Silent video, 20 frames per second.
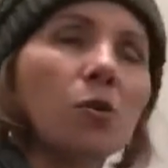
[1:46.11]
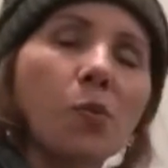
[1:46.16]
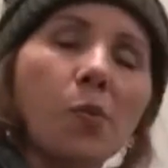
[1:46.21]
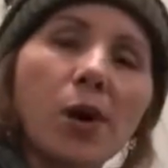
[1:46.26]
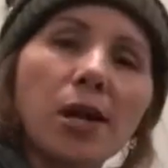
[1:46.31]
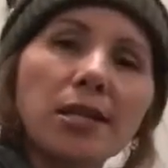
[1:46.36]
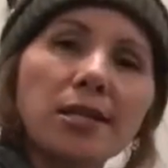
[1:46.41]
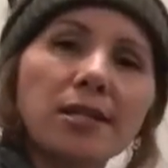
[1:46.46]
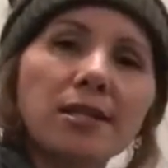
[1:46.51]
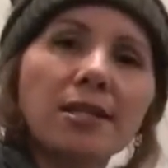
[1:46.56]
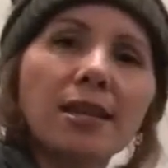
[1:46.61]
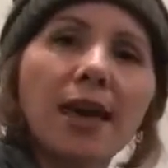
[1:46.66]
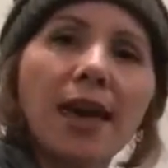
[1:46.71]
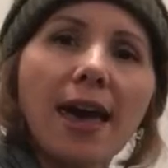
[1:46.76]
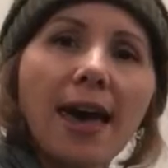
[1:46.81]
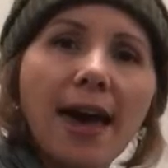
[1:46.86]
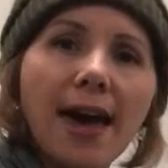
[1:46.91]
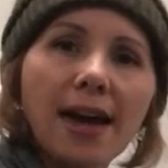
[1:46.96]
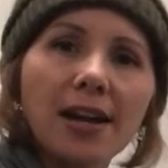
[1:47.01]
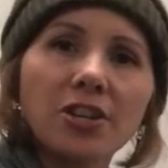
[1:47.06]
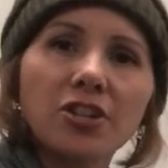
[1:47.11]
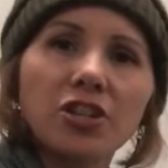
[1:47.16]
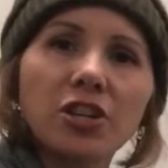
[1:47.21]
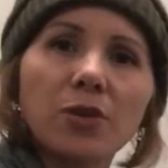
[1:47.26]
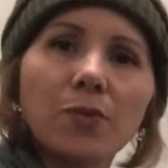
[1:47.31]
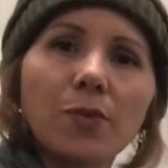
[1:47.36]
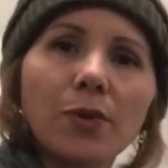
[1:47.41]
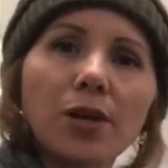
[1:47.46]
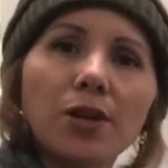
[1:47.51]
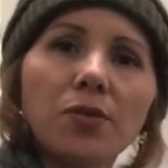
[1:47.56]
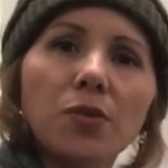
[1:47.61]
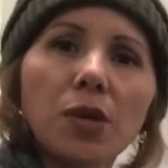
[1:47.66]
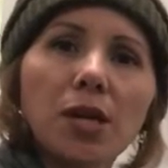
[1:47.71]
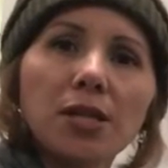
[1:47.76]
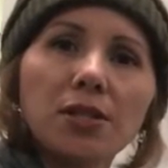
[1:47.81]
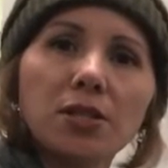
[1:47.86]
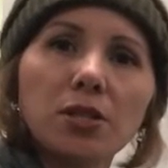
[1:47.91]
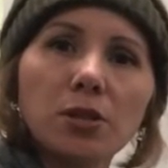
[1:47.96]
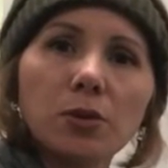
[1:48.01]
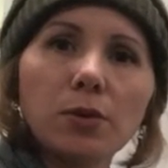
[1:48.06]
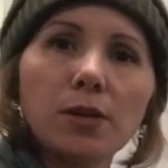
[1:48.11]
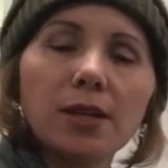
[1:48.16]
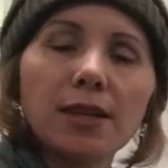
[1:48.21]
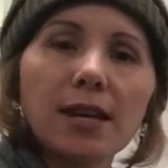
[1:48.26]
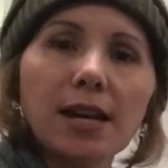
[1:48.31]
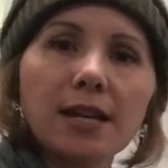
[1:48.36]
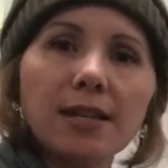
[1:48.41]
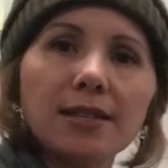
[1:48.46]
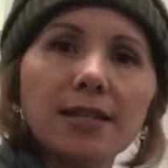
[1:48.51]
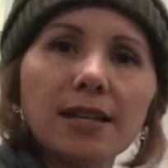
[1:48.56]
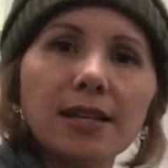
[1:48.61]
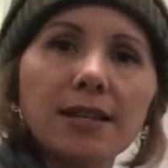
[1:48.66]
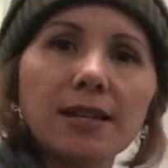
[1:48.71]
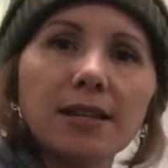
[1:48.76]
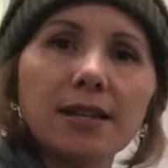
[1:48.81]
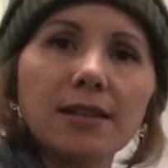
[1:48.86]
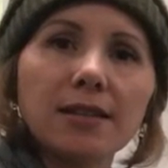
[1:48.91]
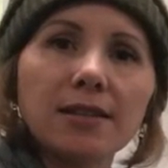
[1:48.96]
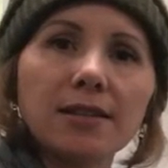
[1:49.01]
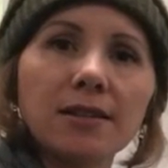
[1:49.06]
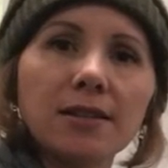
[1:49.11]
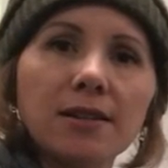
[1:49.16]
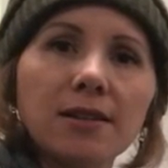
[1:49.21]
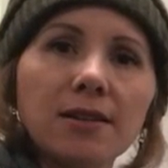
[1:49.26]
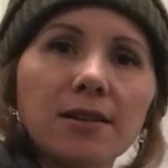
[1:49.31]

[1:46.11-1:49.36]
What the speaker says: What's the action? What did they do in that sentence?